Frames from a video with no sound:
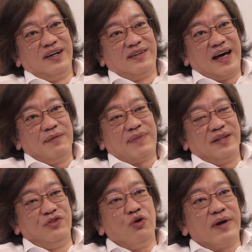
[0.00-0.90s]
right?
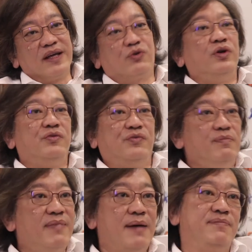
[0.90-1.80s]
But nobody could
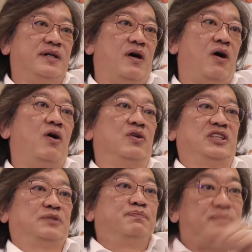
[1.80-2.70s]
remember all
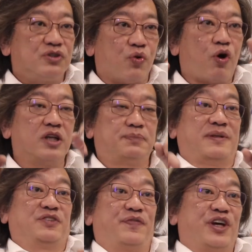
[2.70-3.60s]
this so-called
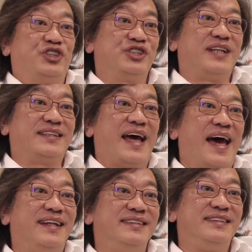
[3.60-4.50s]
specification at the
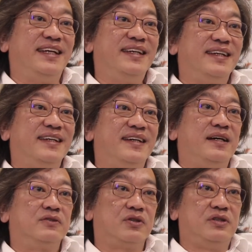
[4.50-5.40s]
end, you see?
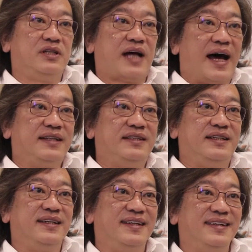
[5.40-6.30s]
So you need the IT,
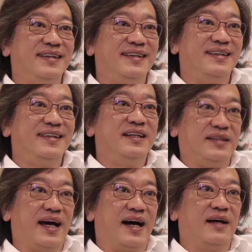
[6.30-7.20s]

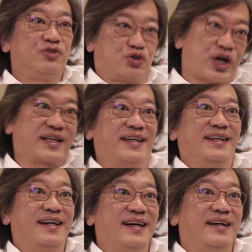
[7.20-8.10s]
yeah, to track
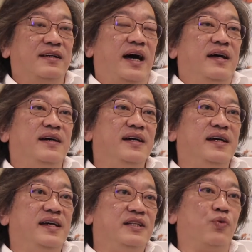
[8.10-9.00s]
it, right?
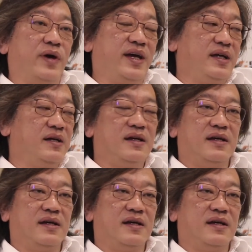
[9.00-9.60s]
In a way,